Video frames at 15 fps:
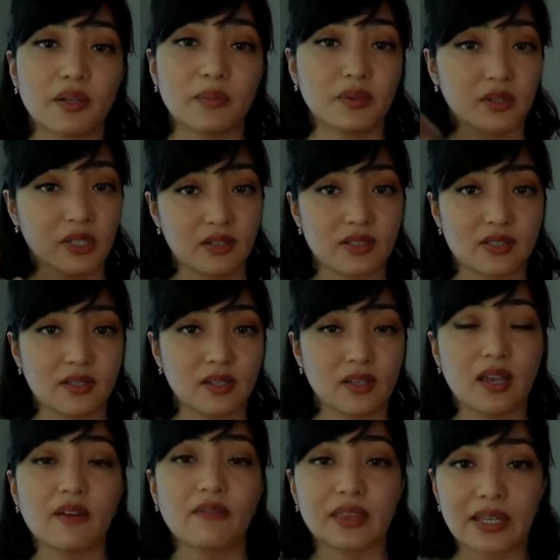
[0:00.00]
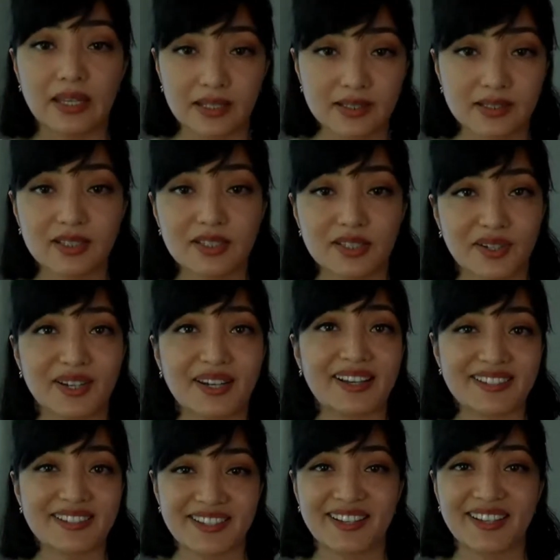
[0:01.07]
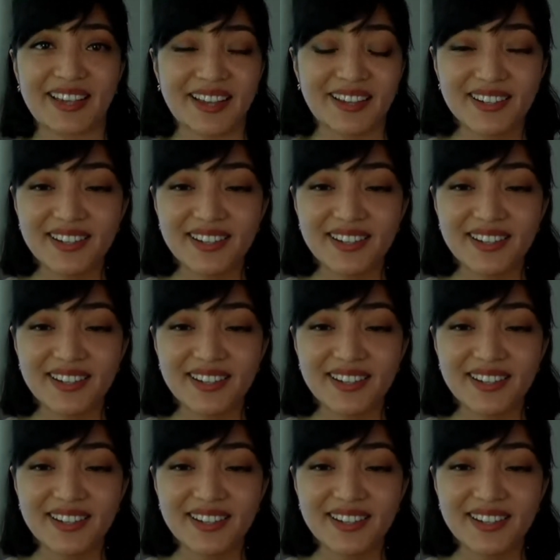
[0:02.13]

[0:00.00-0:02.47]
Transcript: because everything is interconnected again.